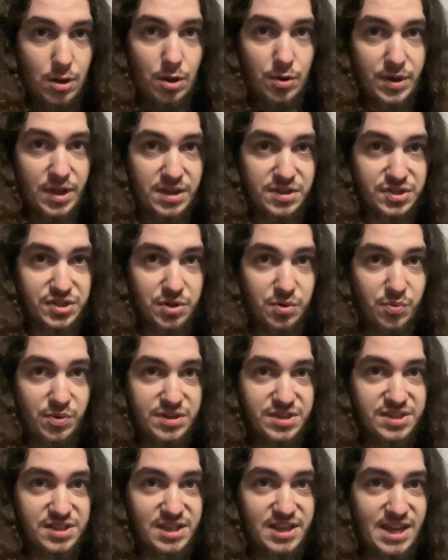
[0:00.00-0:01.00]
Okay, so
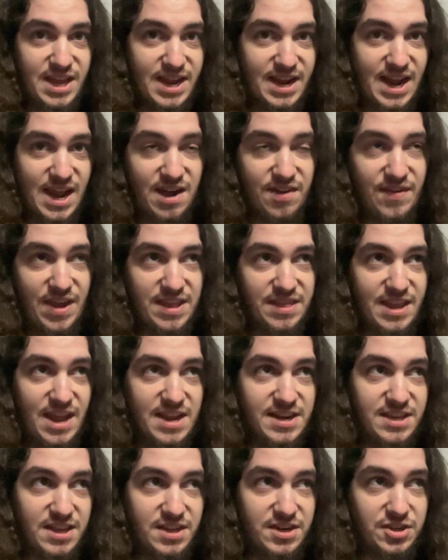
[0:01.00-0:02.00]
recently I kind of had the
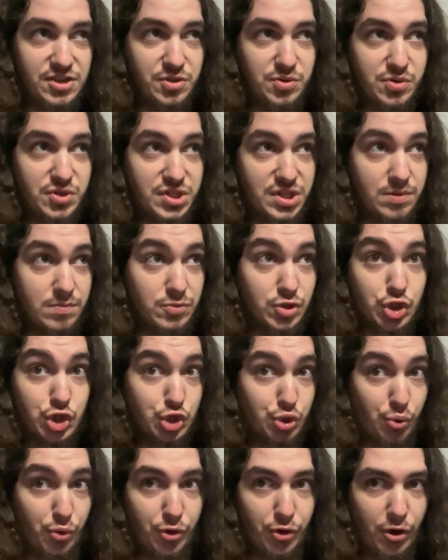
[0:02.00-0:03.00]
idea to do some
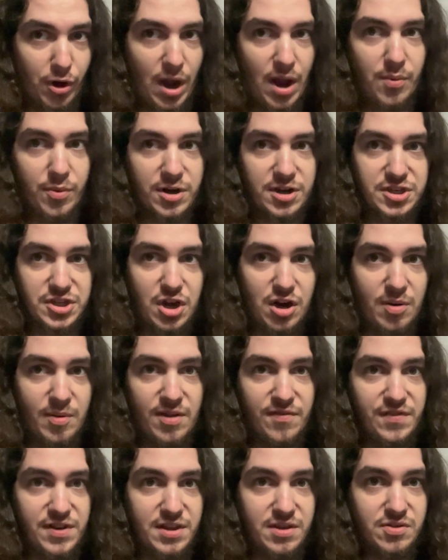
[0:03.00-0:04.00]
shorter I want to talk
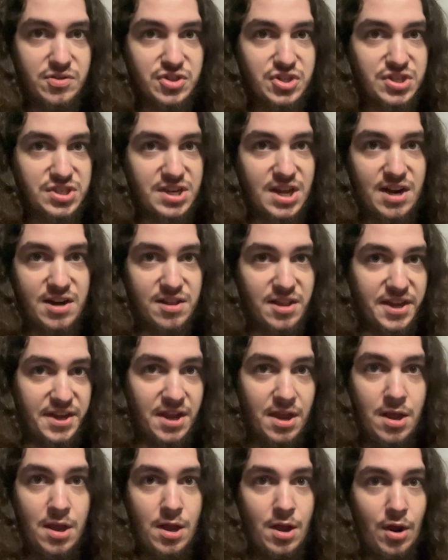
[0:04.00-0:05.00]
about videos, just kind of like
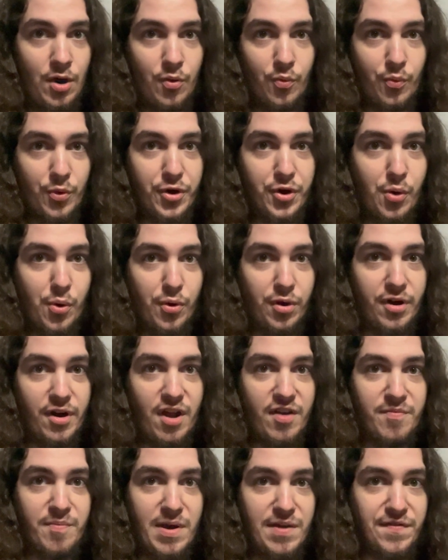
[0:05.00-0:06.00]
recorded
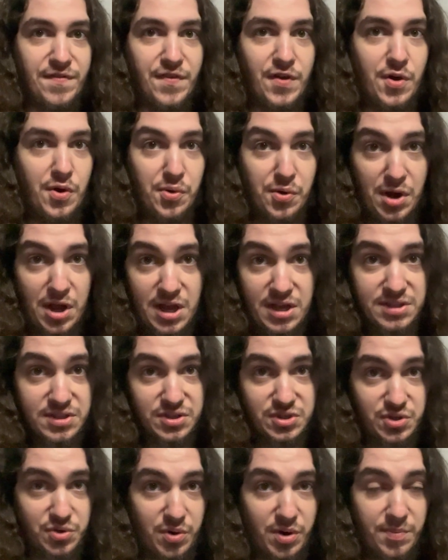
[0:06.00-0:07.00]
off my phone
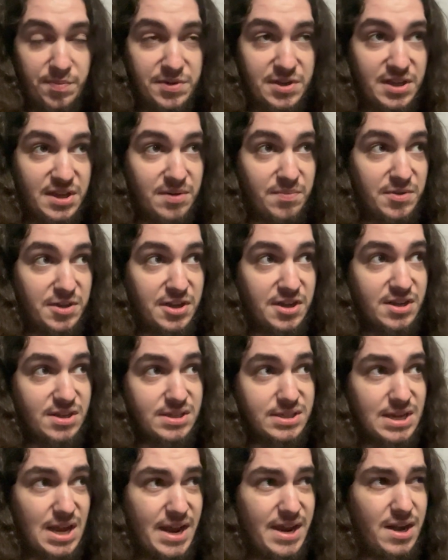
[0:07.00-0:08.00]
unscripted
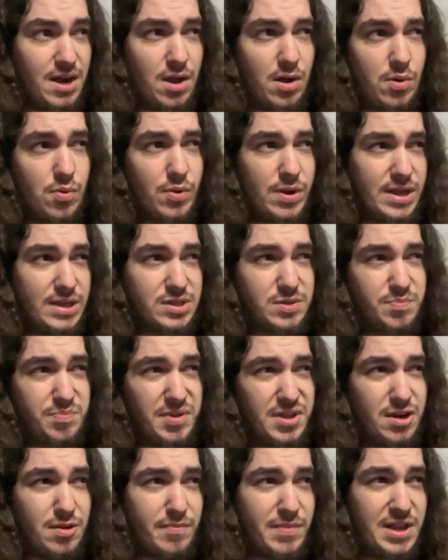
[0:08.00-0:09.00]
because I know it's
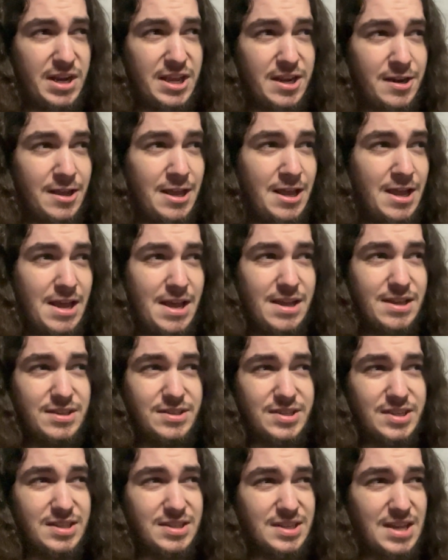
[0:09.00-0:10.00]
been a minute
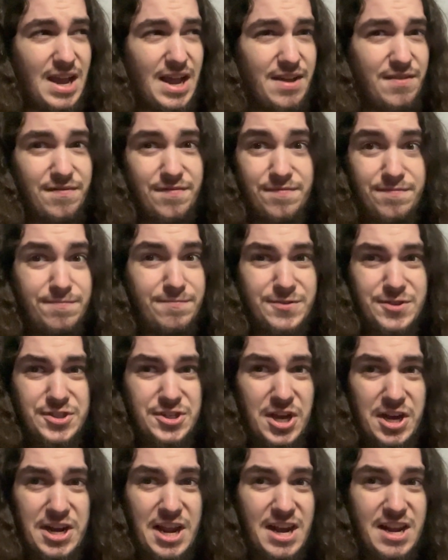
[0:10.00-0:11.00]
since I've
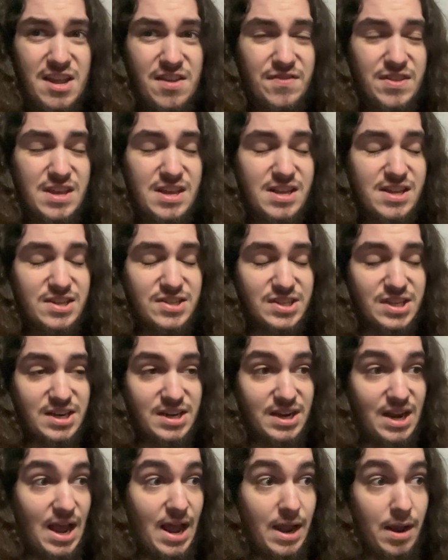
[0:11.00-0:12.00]
done any of these
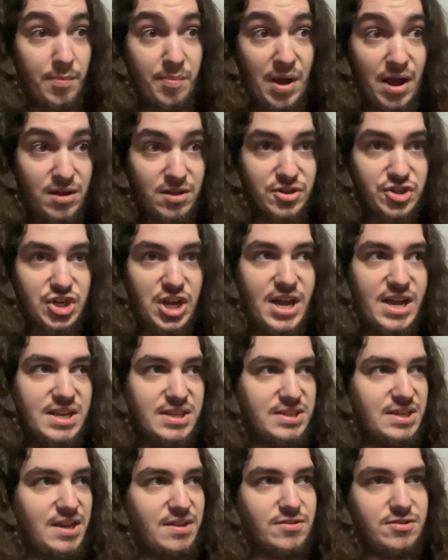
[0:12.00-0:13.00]
and I
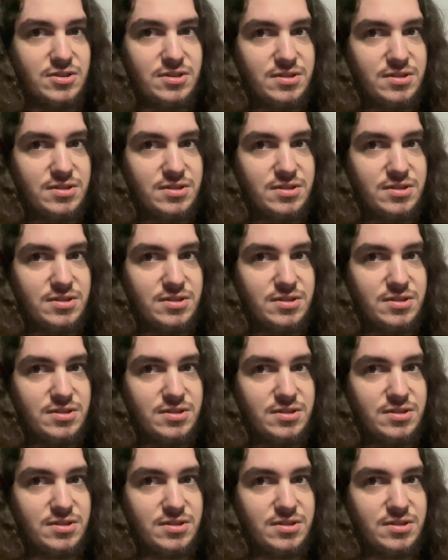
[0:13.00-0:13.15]
apologize. I